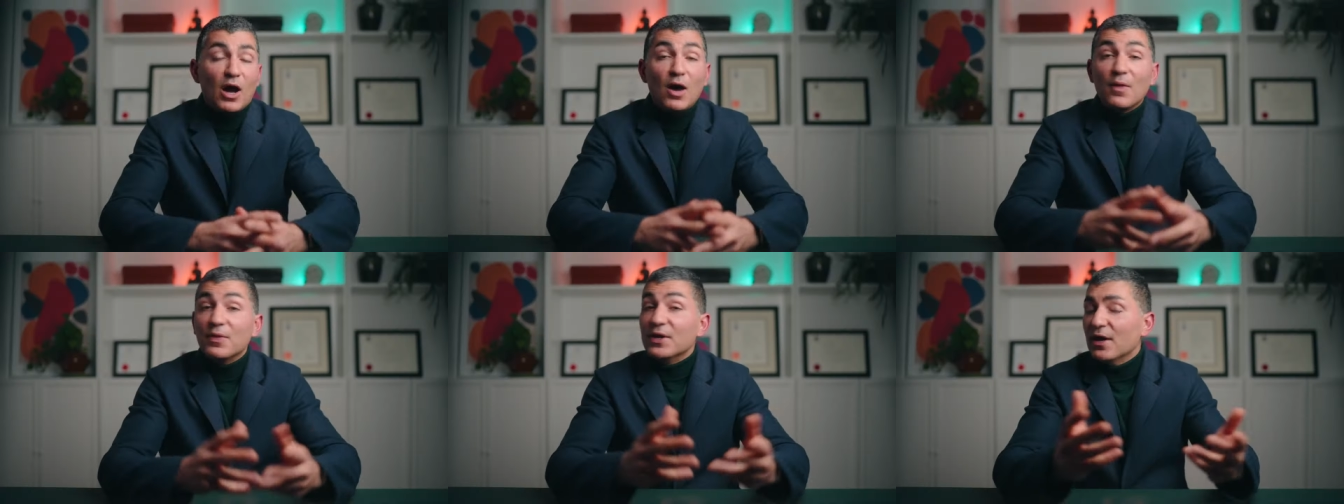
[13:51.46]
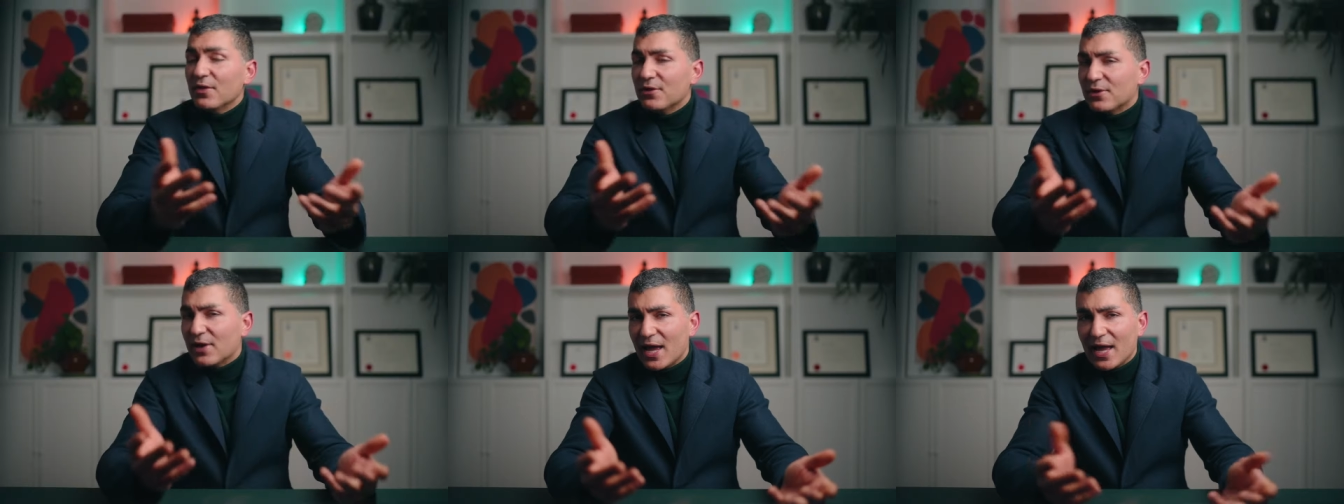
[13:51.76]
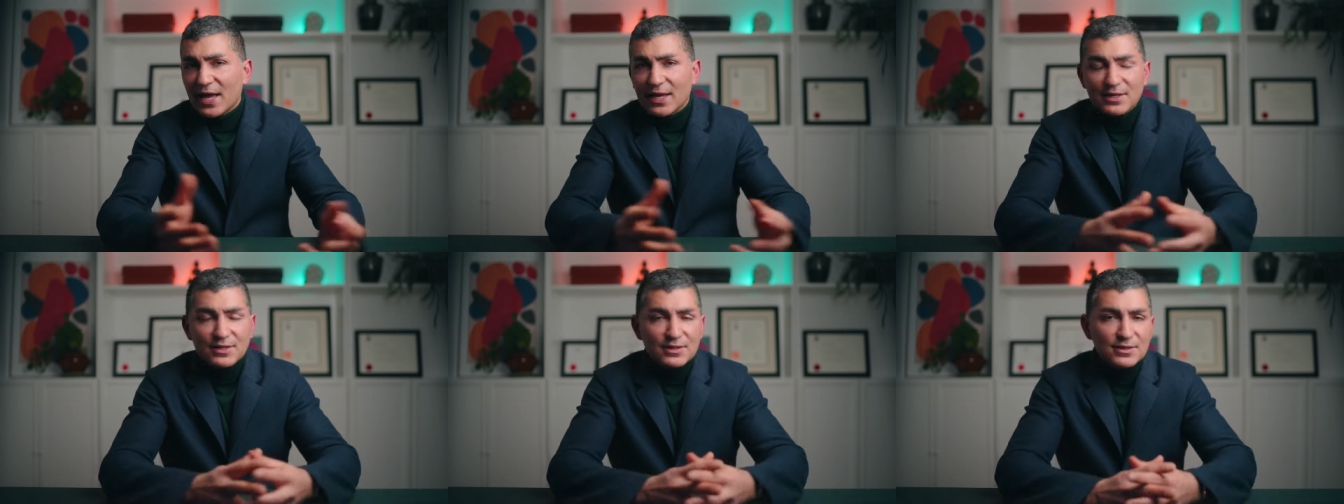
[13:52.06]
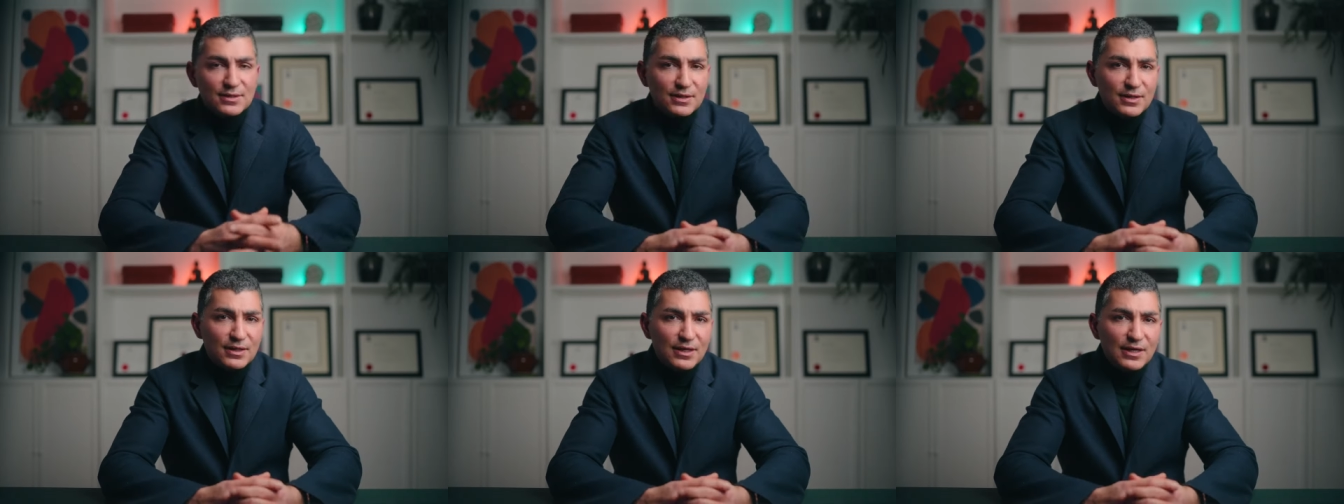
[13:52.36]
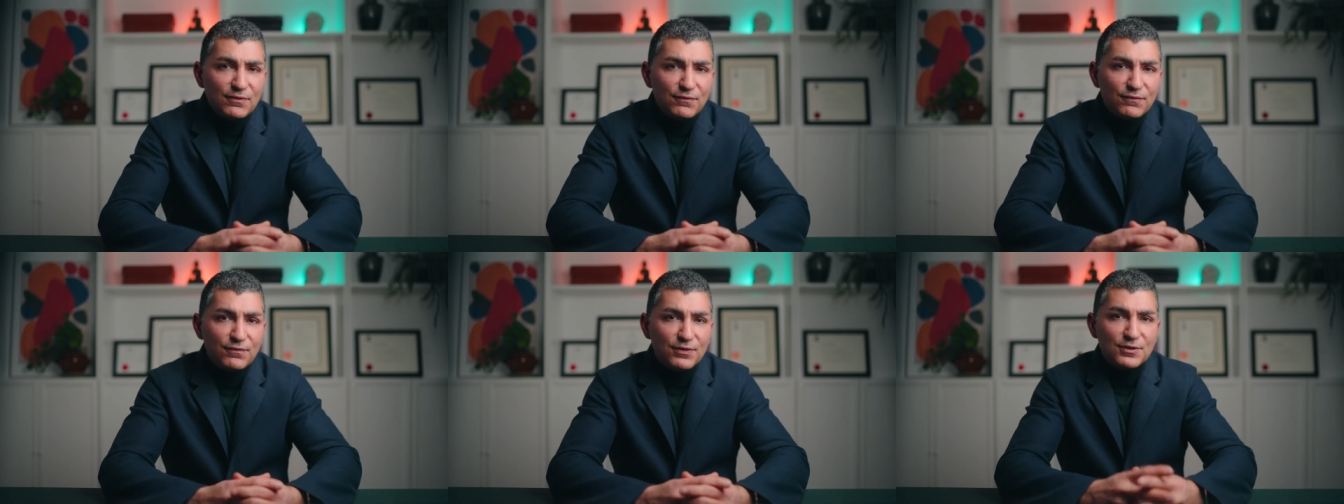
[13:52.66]
On the other hand,
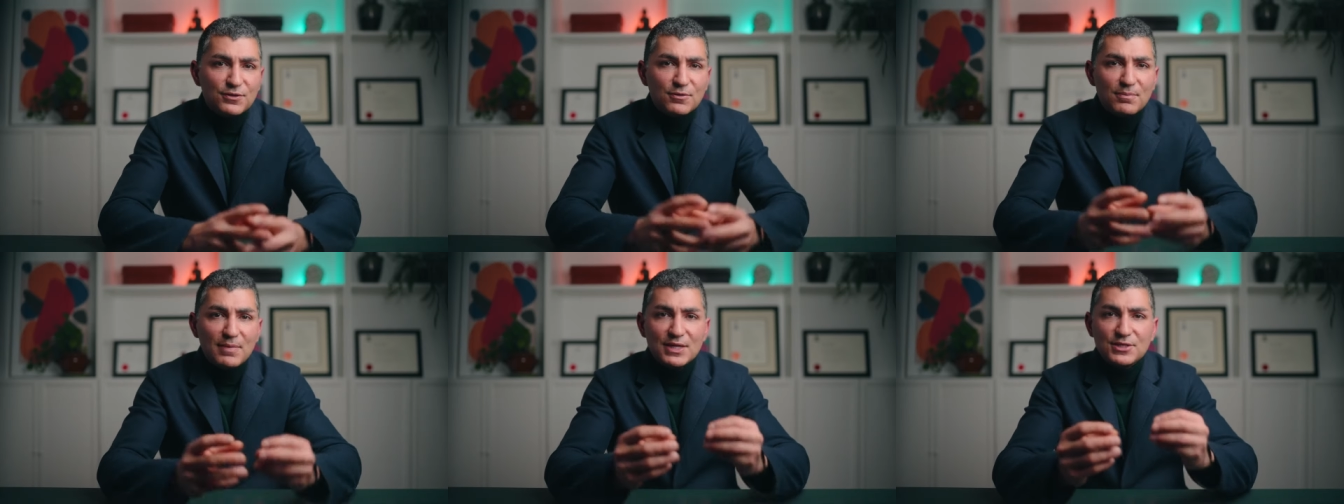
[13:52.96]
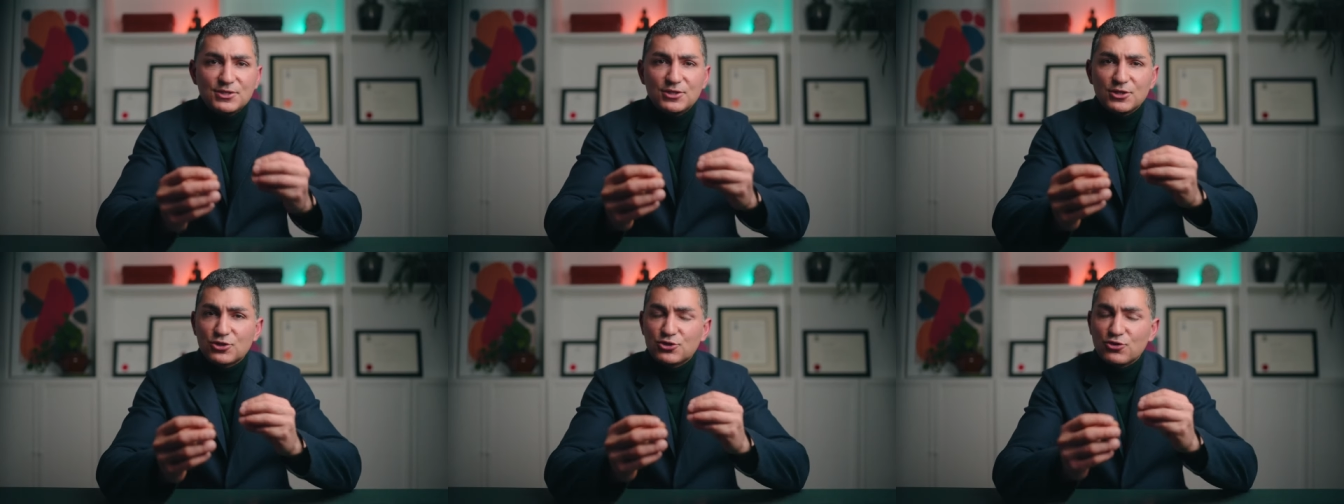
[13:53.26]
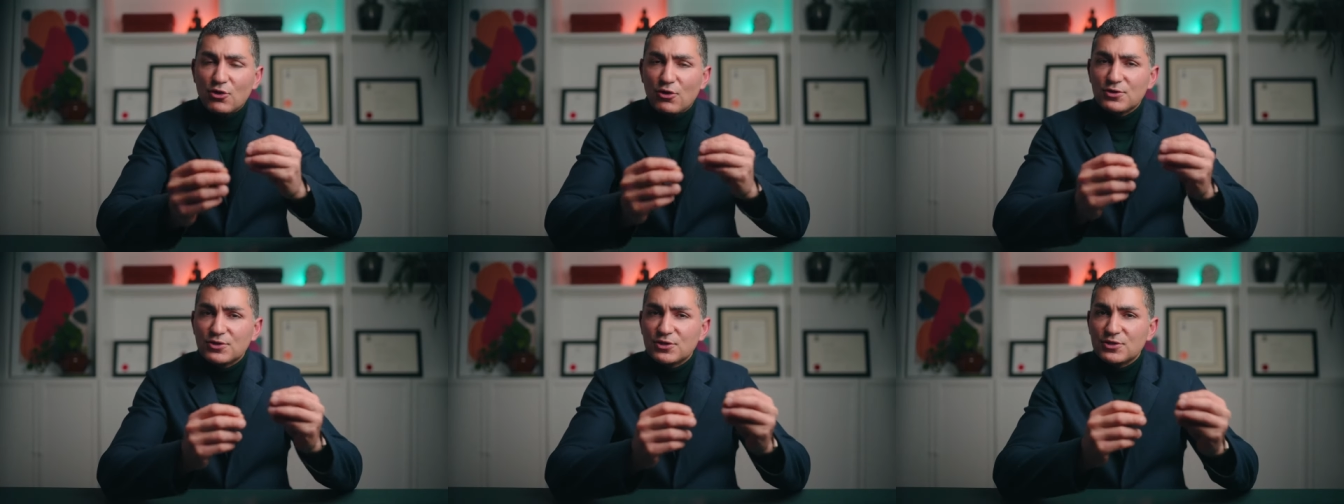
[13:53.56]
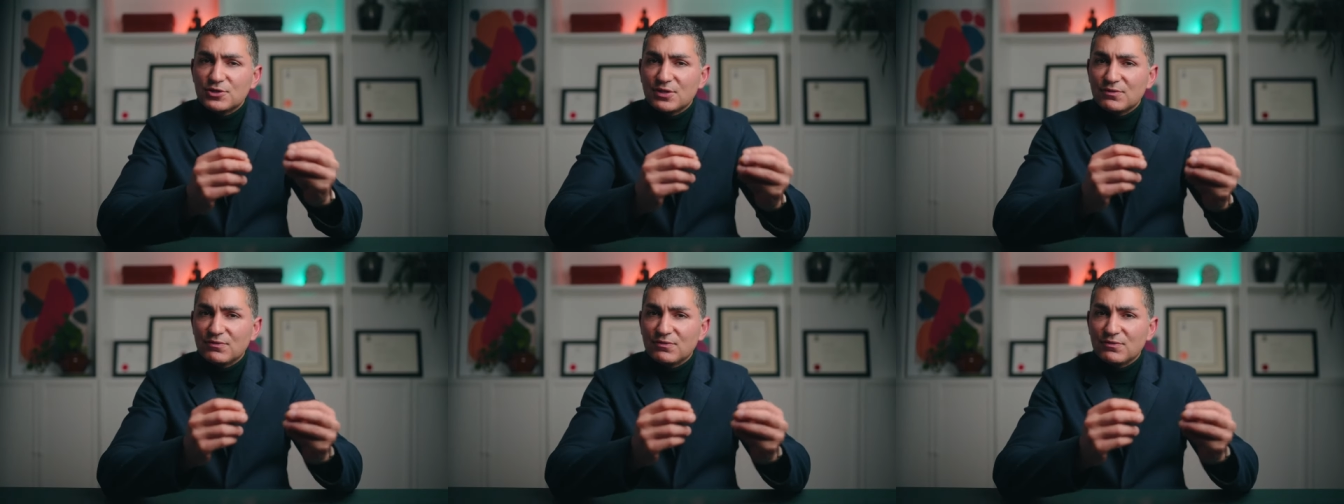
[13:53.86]
if the domestic charges